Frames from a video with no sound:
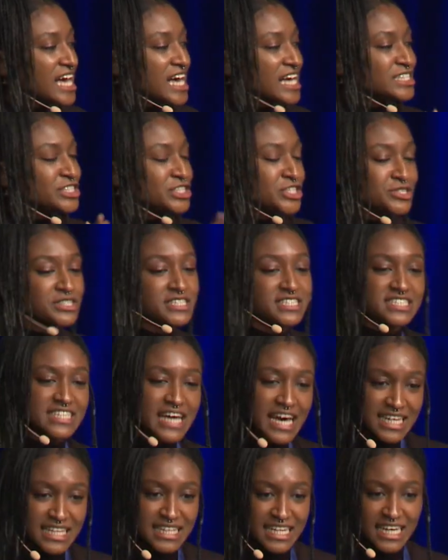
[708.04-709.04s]
it uses a
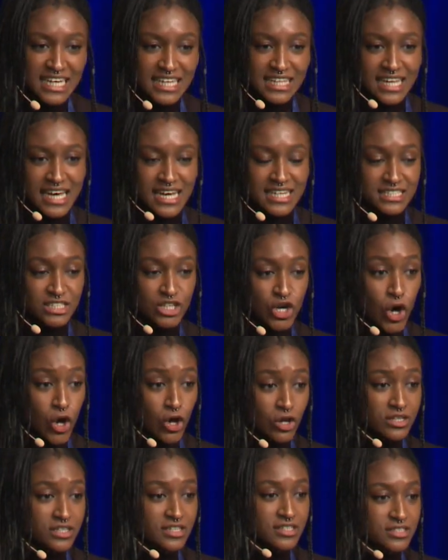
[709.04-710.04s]
technique that is
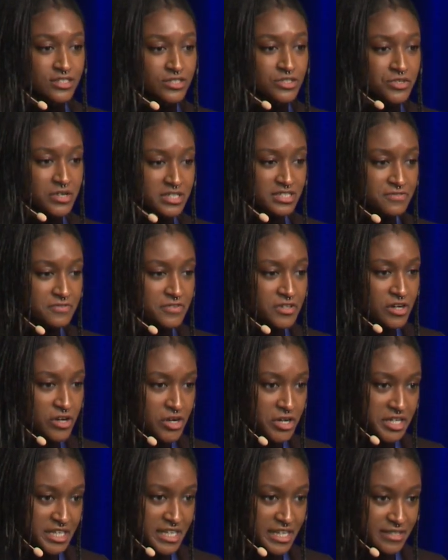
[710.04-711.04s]
called transfer
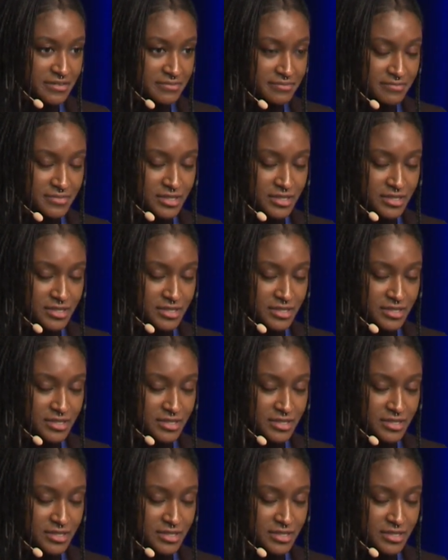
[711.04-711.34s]
learning.